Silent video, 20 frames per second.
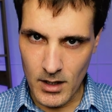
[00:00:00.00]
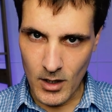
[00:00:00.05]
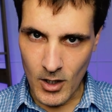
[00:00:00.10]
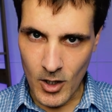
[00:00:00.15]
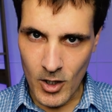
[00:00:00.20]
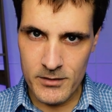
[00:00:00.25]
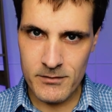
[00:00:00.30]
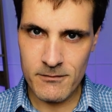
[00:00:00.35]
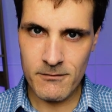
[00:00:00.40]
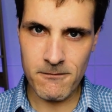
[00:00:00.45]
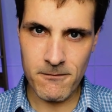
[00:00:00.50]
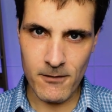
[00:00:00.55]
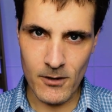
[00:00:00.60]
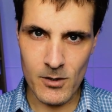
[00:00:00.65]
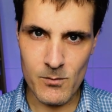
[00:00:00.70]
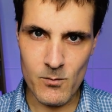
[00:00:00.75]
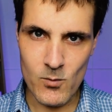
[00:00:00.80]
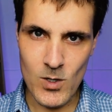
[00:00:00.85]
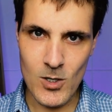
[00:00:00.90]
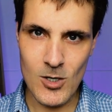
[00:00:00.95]
On
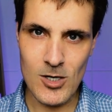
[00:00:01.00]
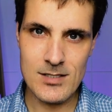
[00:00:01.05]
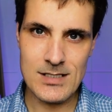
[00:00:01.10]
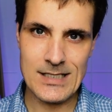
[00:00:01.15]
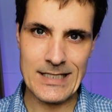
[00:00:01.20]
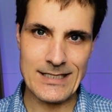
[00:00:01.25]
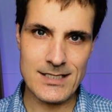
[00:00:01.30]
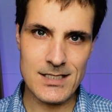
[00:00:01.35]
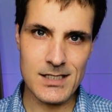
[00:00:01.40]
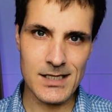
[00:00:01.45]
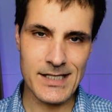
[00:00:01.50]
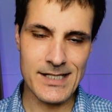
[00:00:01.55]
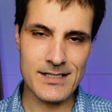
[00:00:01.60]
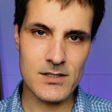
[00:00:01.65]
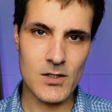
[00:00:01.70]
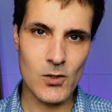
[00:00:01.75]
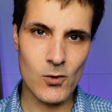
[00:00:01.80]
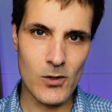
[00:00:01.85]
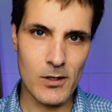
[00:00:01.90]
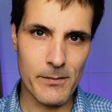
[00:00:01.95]
from warranties,
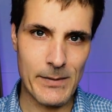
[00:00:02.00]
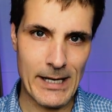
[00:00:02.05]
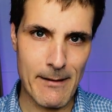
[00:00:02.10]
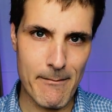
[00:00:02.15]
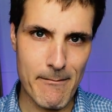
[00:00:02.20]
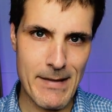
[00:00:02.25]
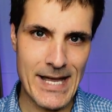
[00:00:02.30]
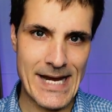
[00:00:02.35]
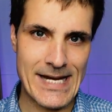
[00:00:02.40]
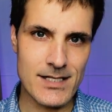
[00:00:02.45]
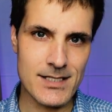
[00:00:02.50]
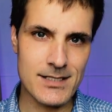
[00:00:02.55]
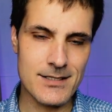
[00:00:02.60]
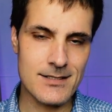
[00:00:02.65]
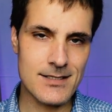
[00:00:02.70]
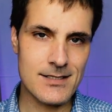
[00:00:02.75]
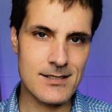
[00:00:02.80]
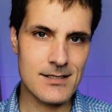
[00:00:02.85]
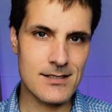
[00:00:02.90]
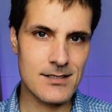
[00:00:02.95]
let's talk about
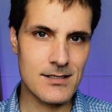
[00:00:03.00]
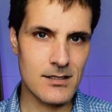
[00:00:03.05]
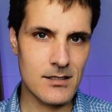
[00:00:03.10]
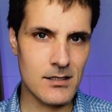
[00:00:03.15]
maintenance.